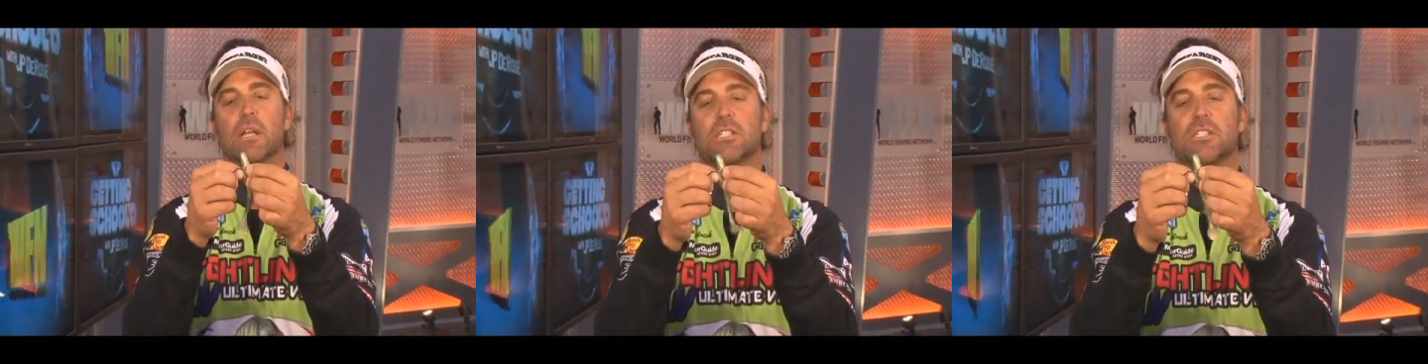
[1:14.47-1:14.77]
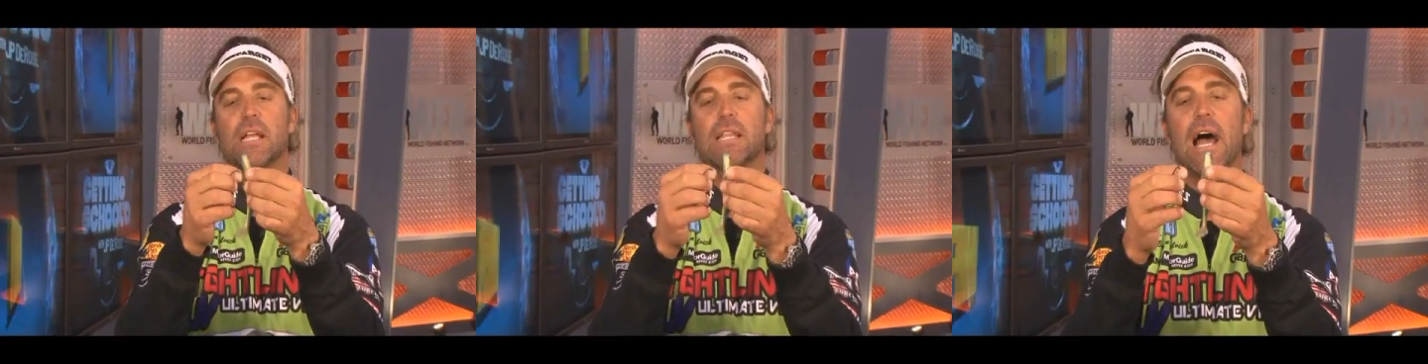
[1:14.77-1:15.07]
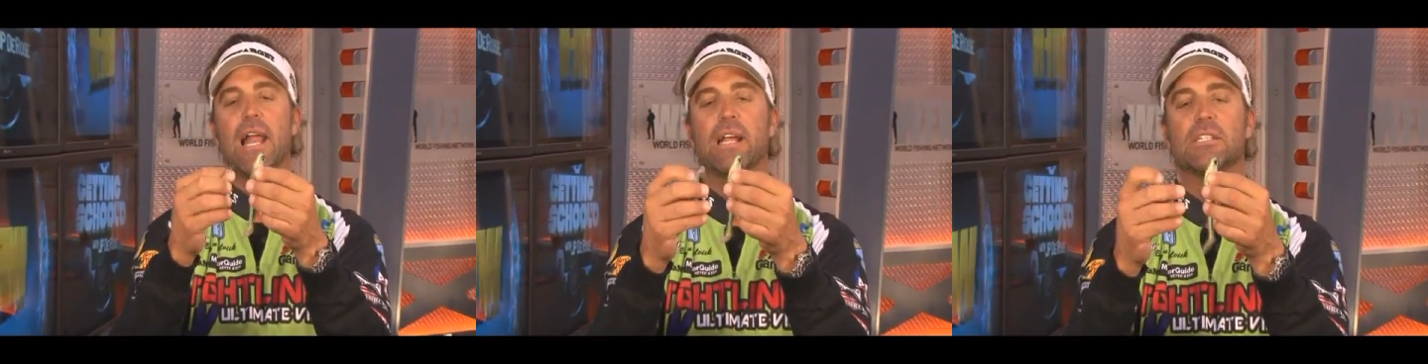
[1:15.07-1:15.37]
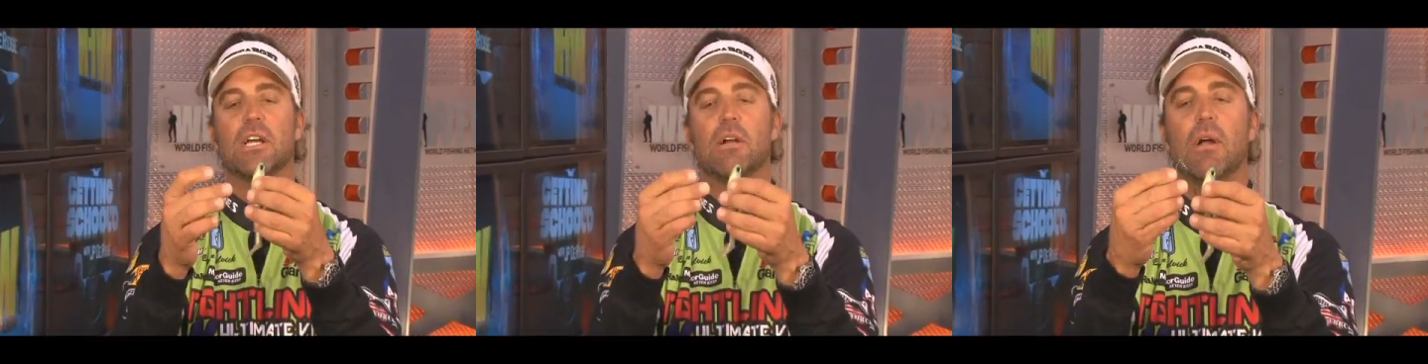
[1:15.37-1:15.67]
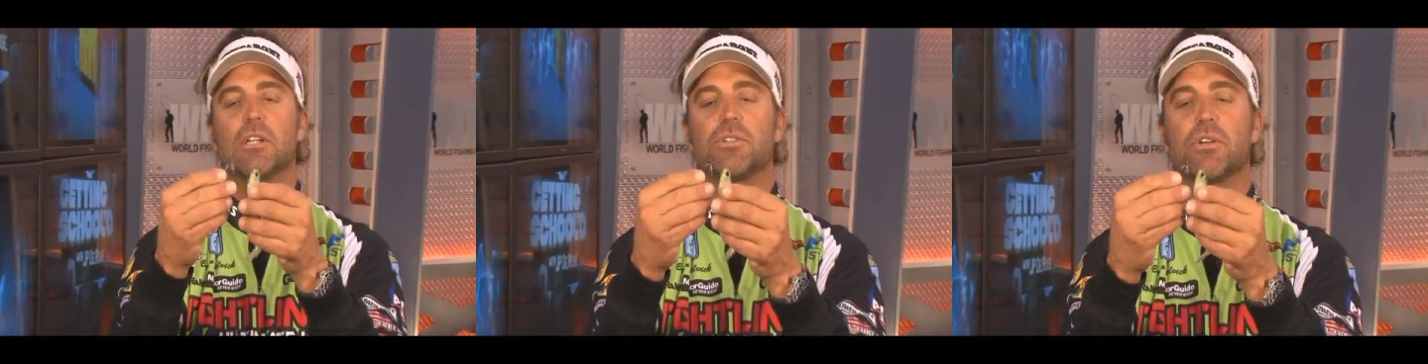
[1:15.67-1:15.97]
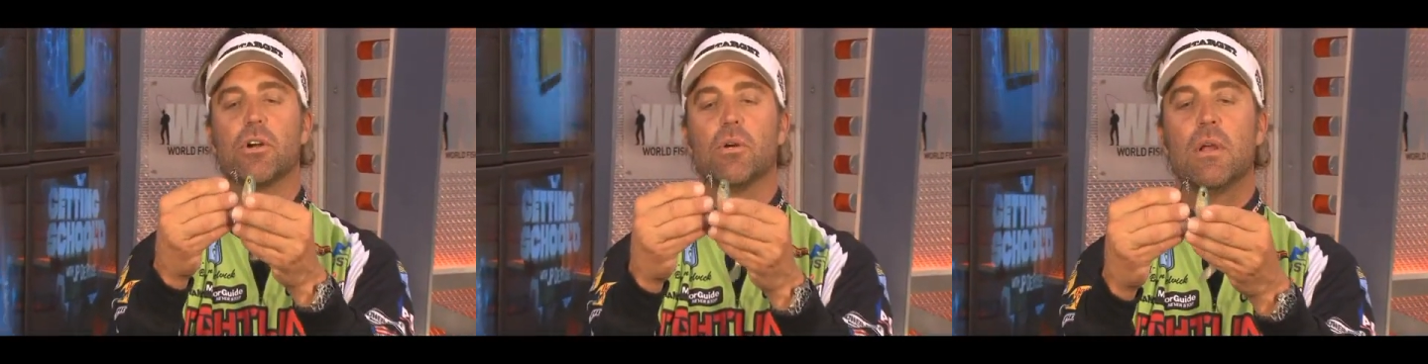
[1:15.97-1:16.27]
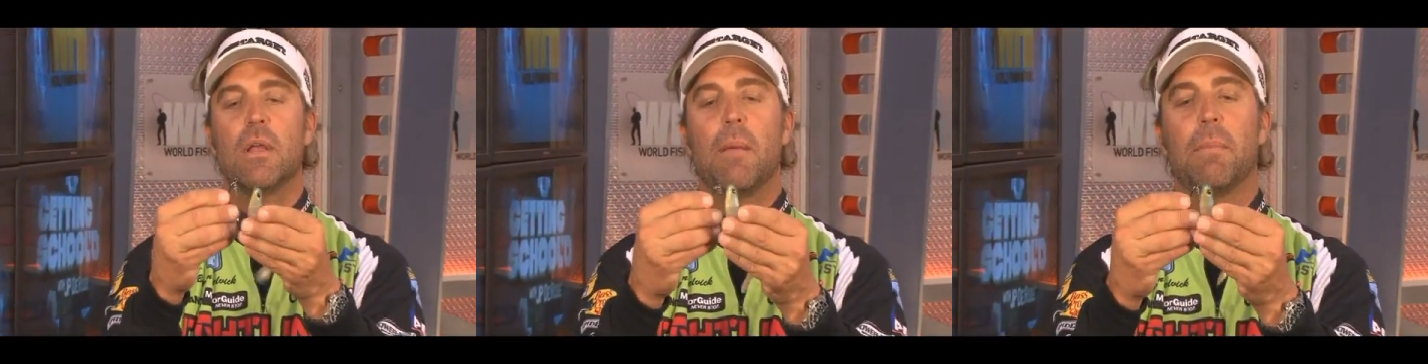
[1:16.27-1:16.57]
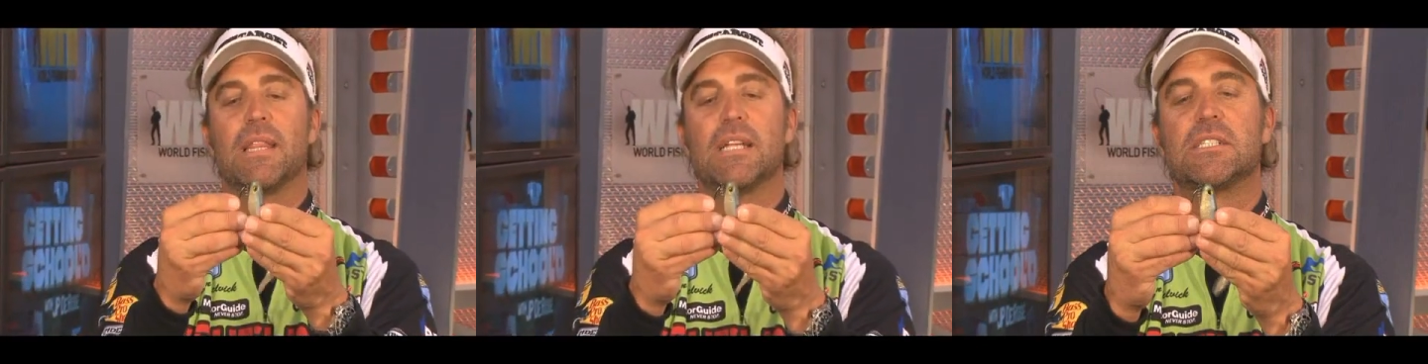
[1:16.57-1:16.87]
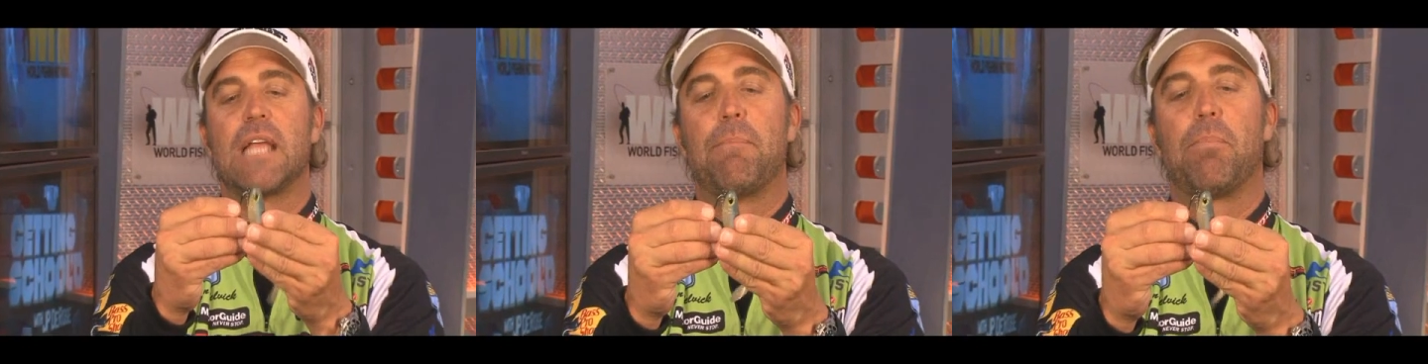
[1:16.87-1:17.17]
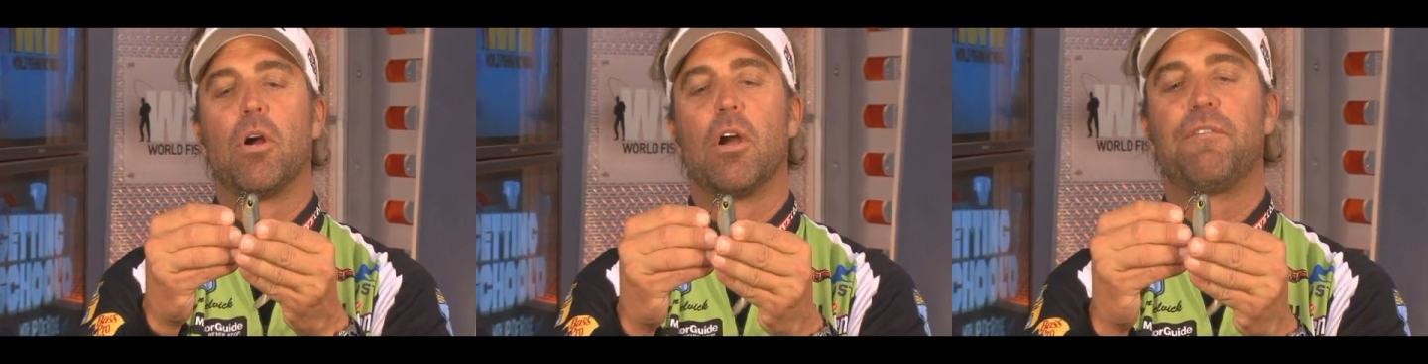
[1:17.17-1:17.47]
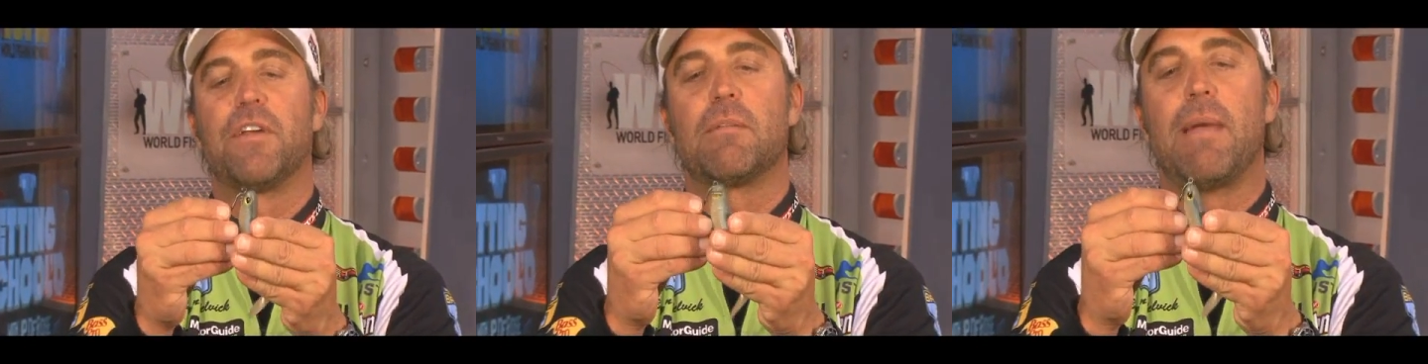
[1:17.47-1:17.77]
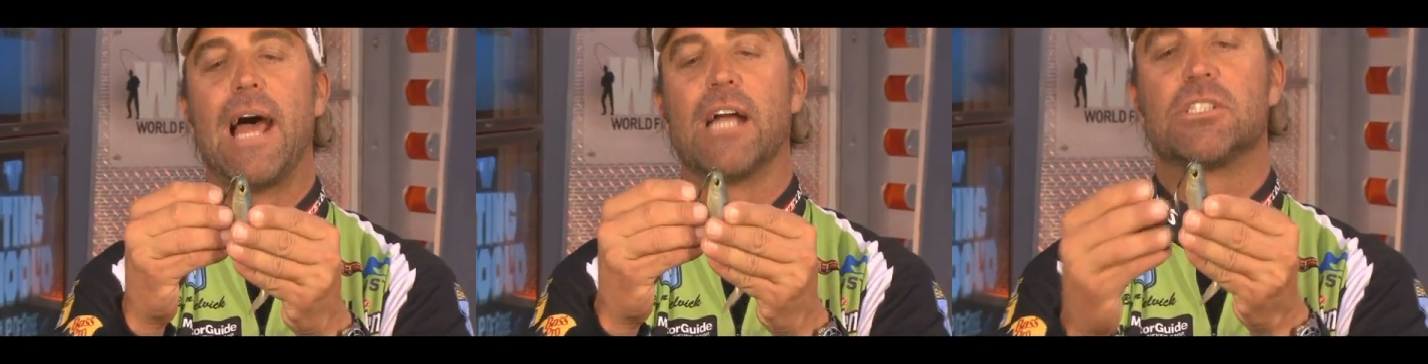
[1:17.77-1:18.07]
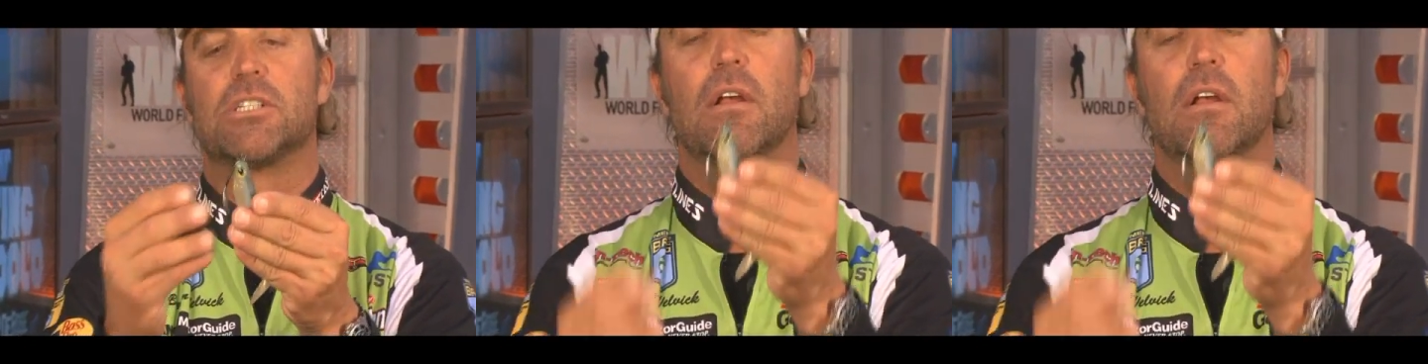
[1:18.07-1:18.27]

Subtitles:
Just like that. It's going to run true, but this is a perfect match